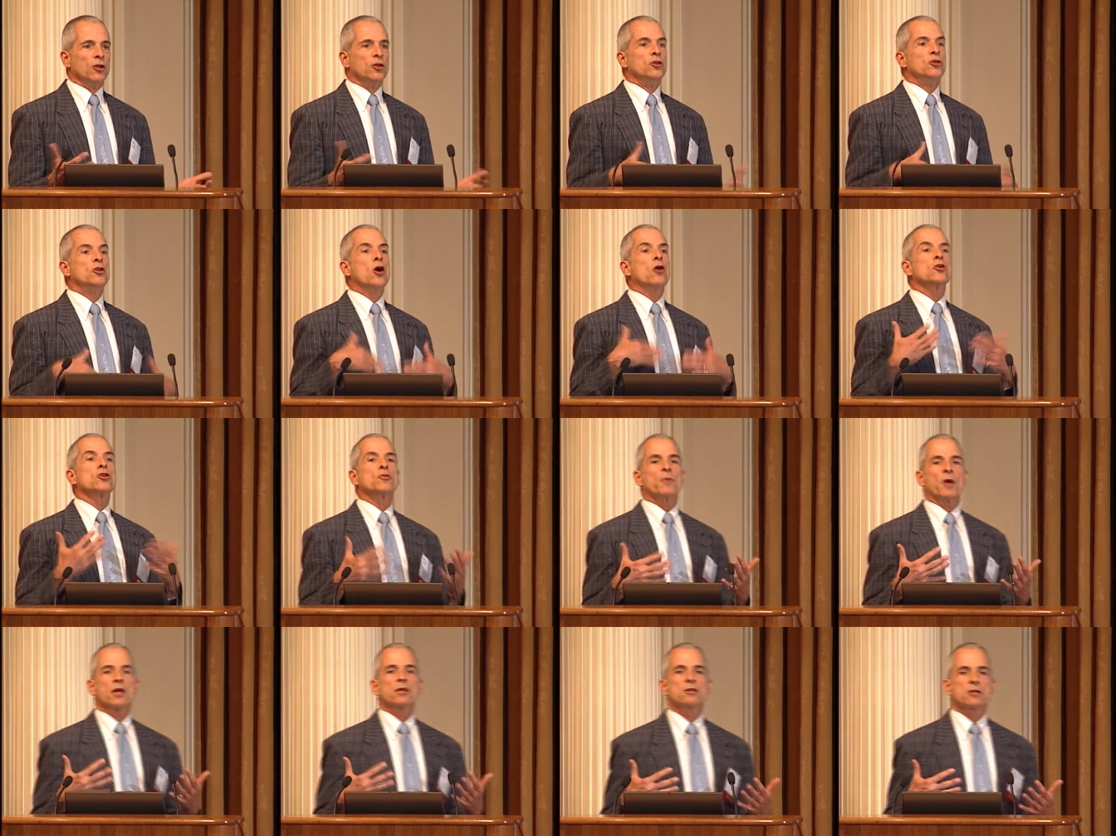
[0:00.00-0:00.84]
No
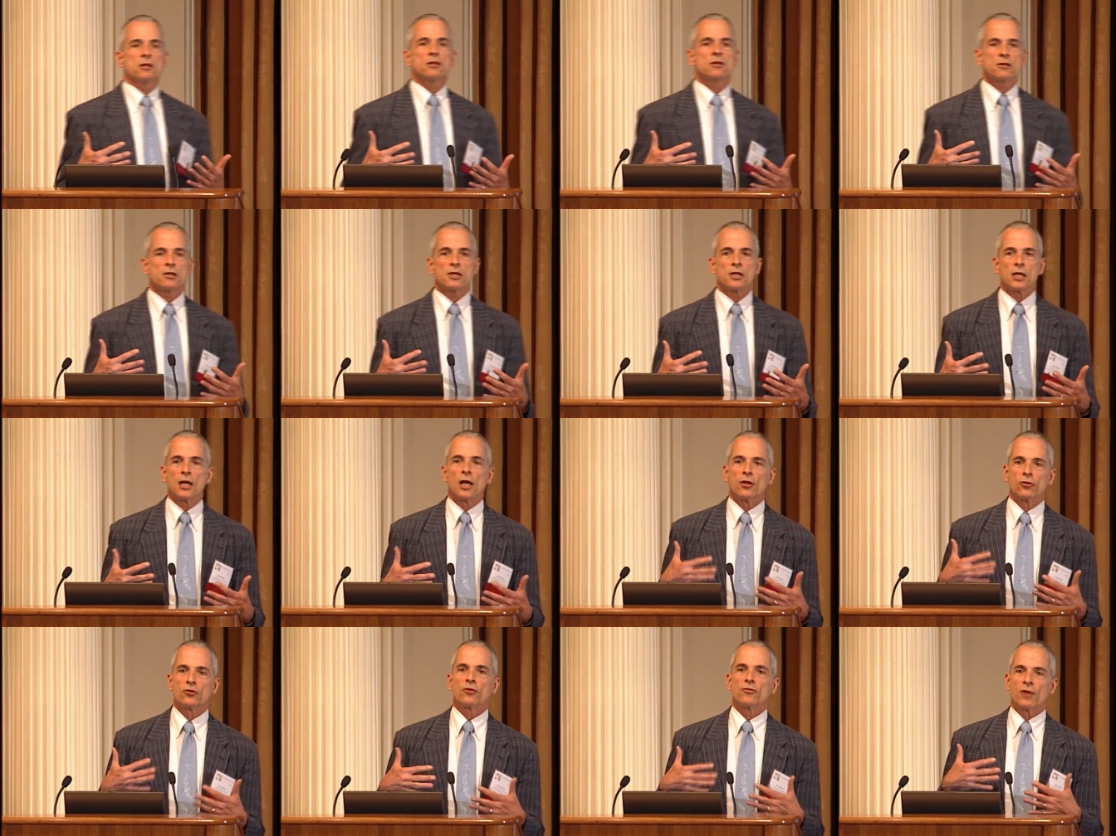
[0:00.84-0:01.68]
spasticity
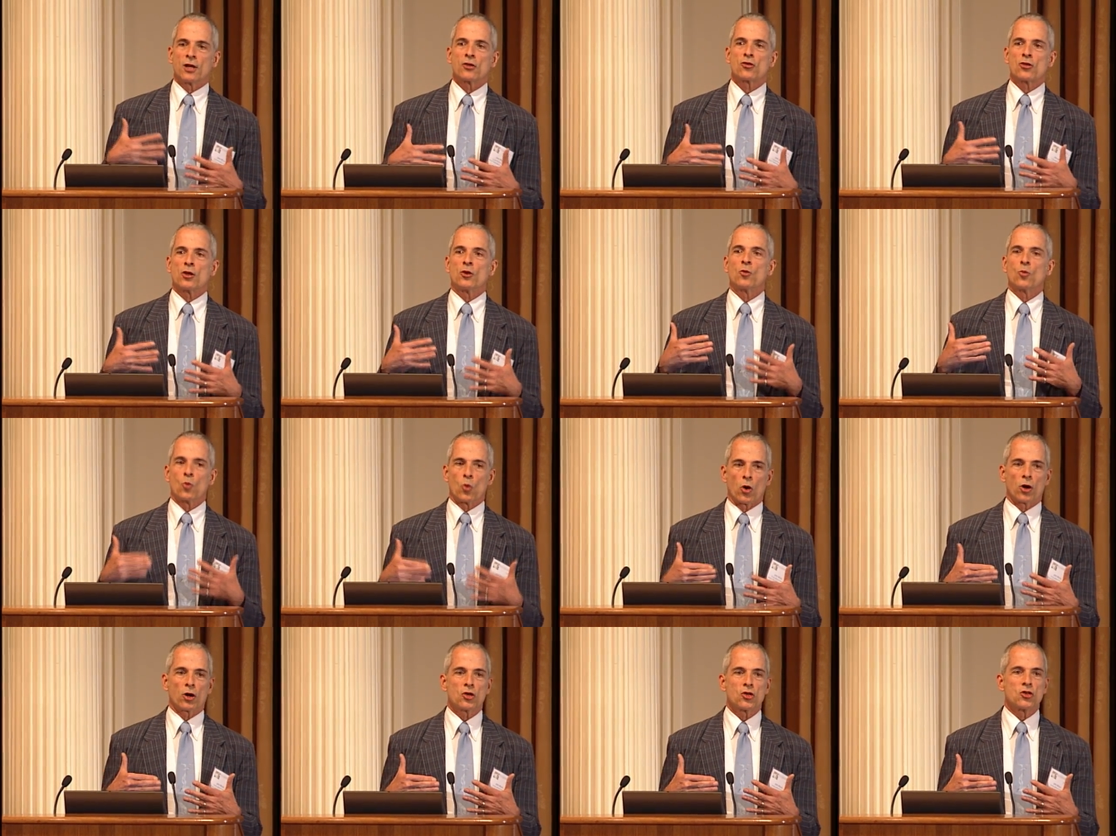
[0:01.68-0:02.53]
intervention
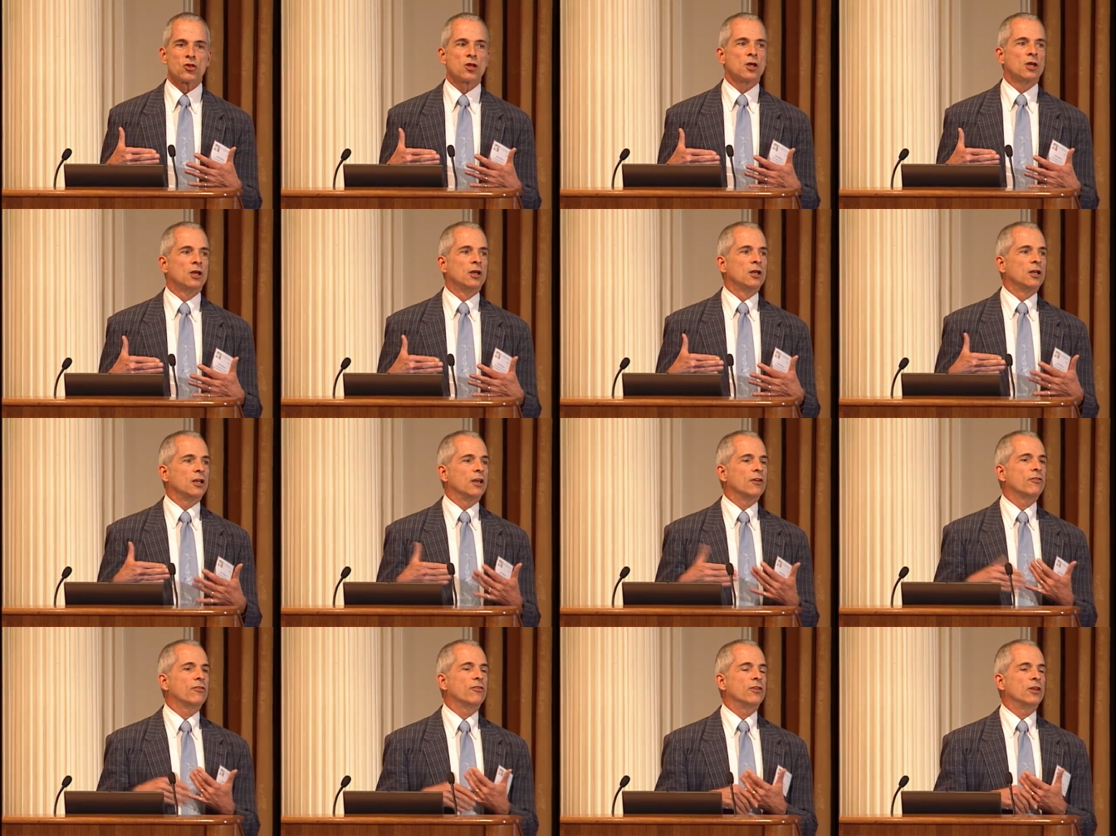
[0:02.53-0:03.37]
works
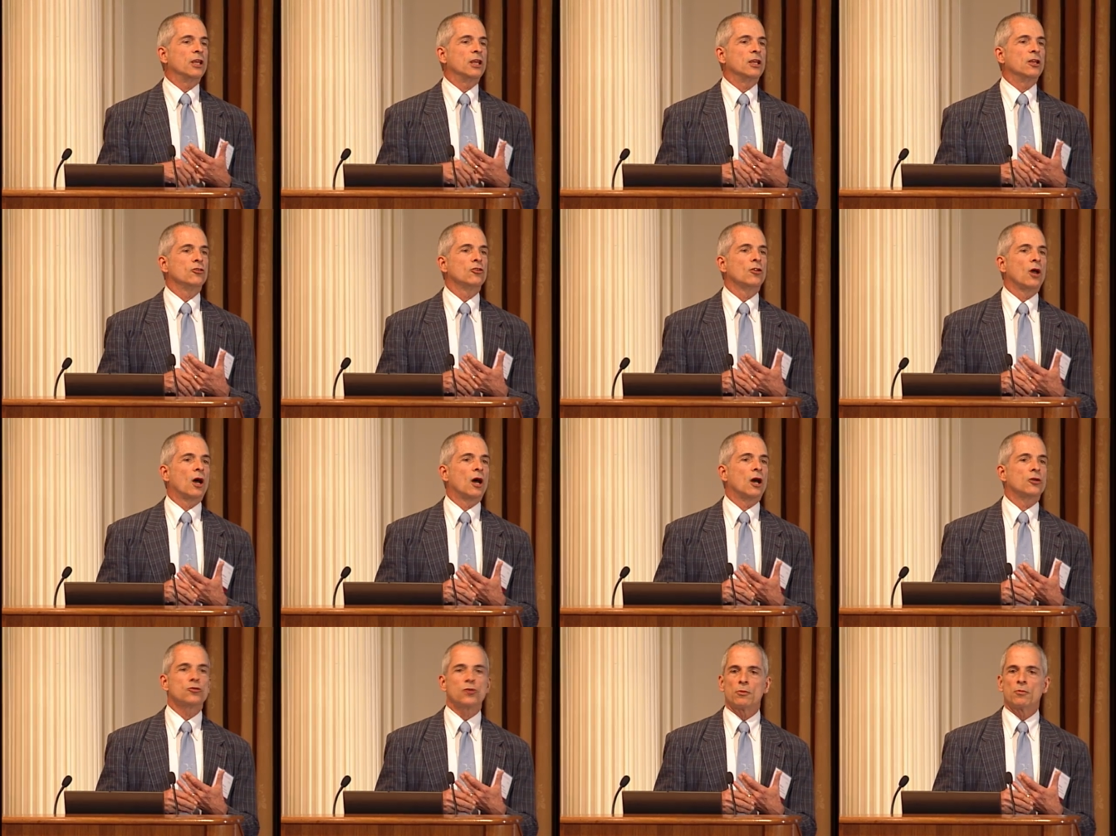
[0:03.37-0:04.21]
if the
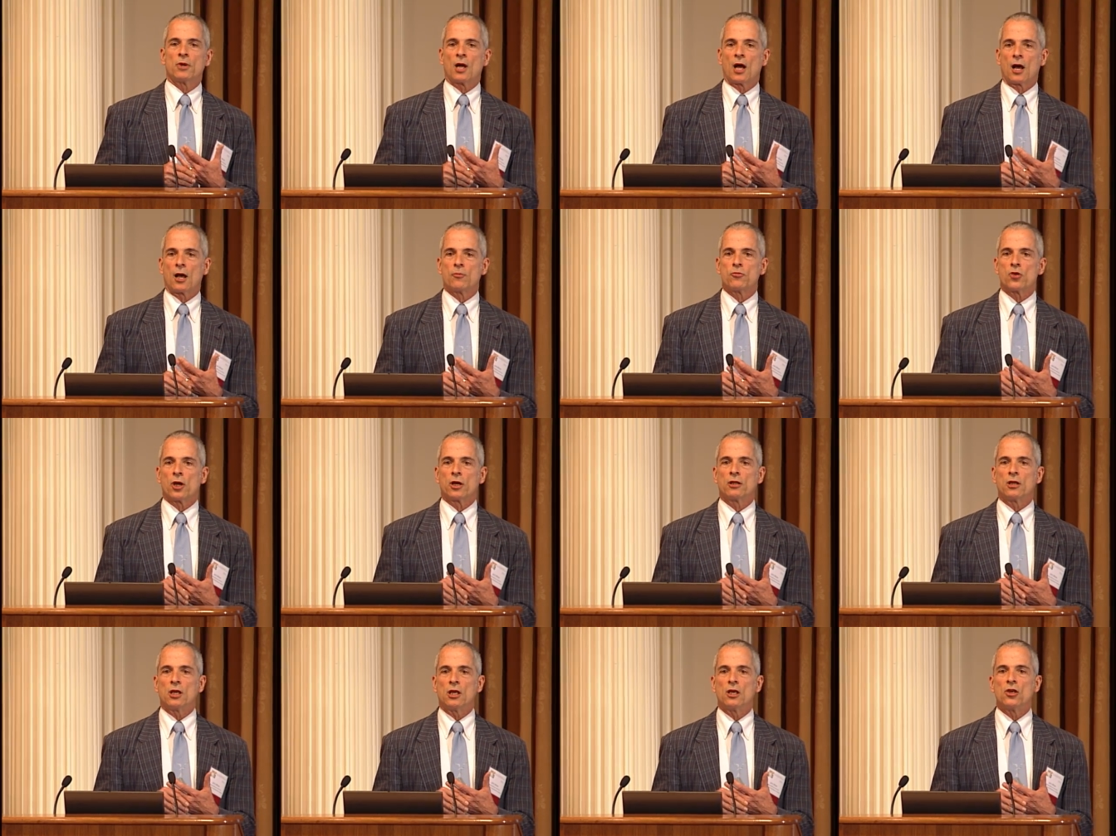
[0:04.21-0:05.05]
treatment
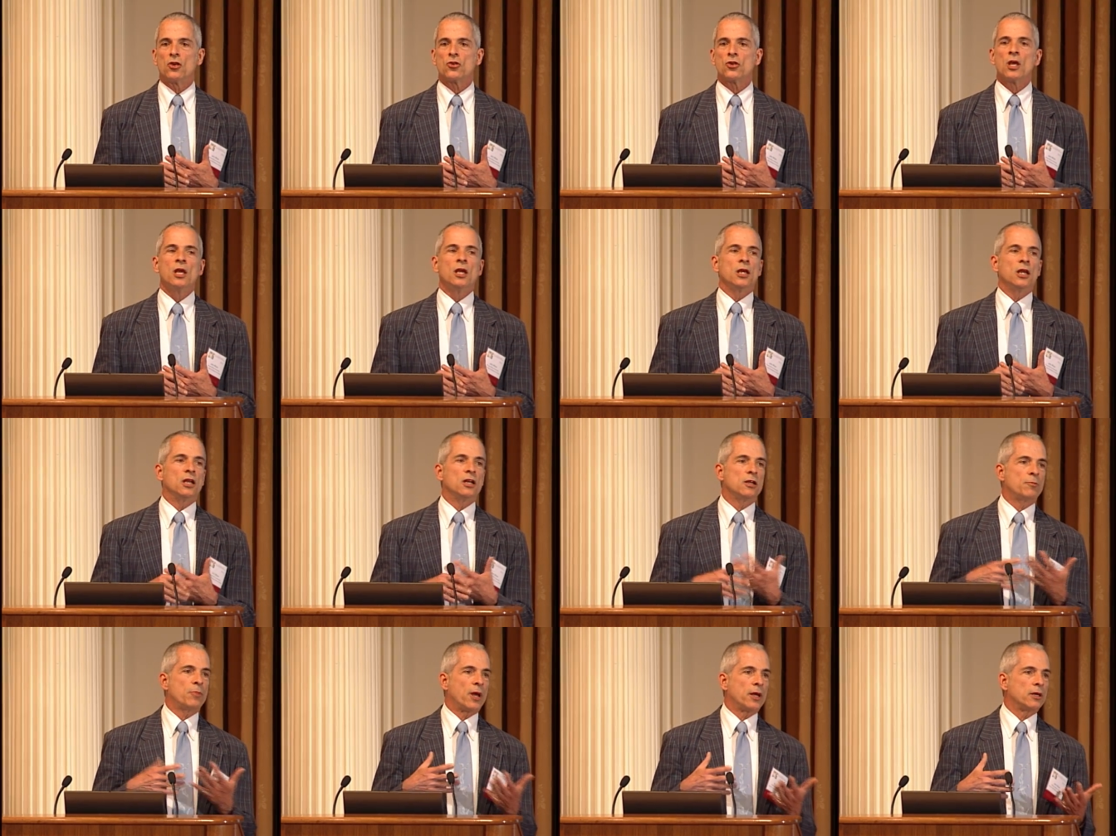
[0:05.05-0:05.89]
object is
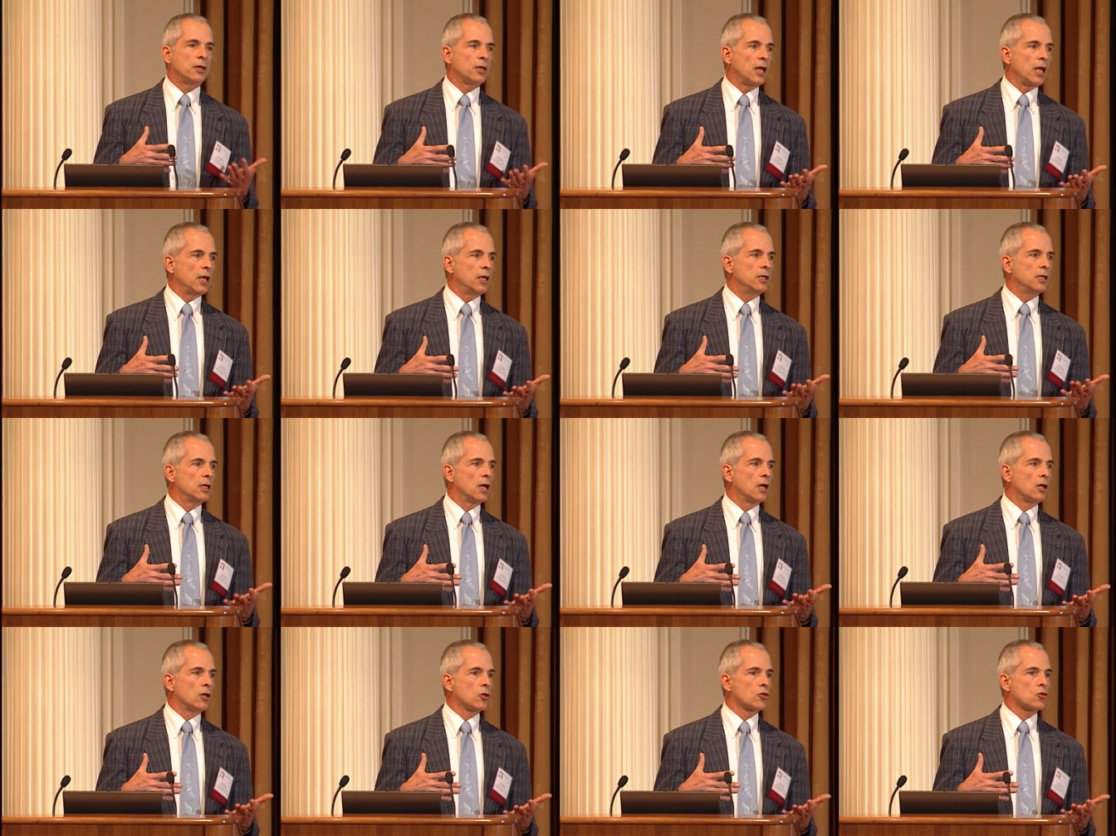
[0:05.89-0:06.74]
independent
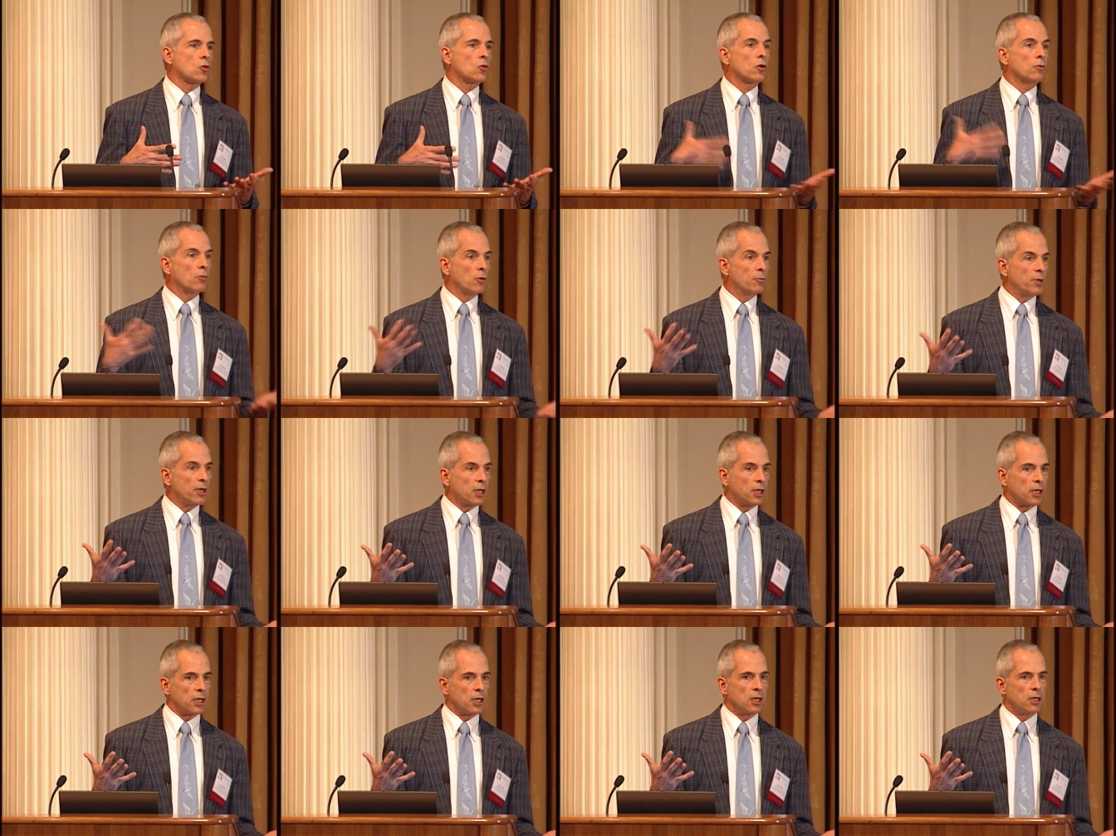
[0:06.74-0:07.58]
ADLs or
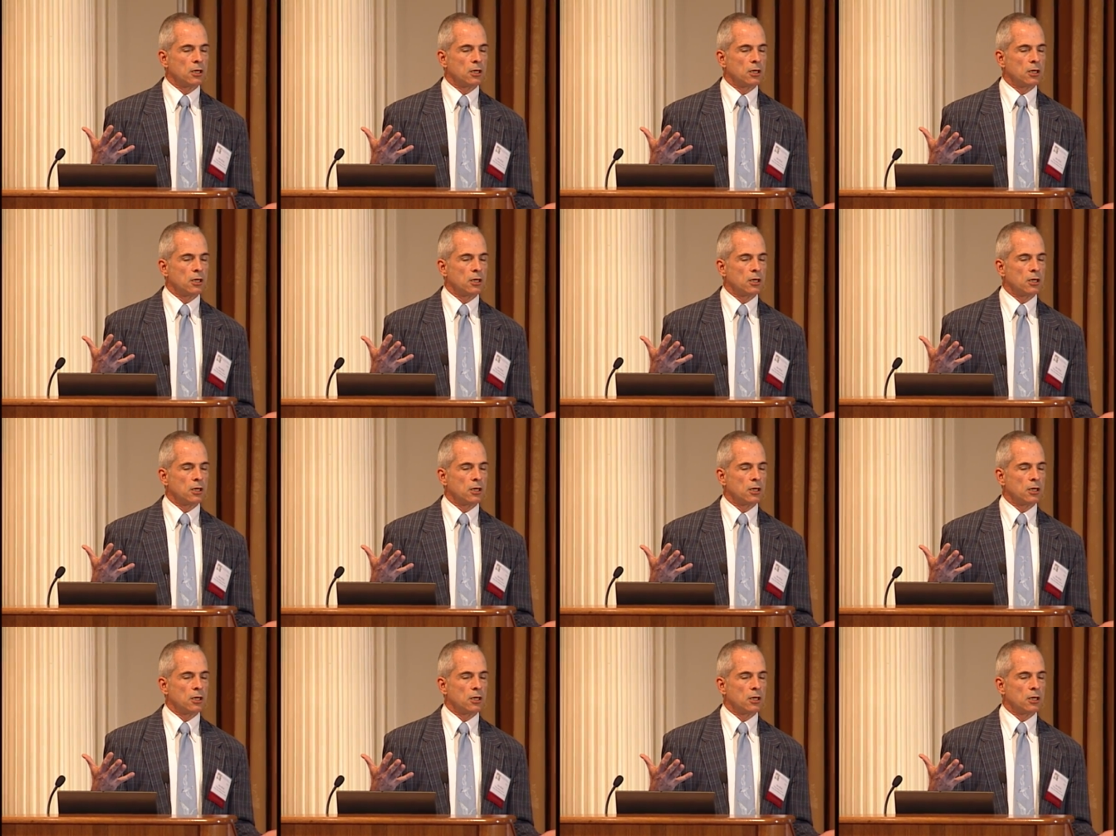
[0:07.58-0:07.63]
mobility.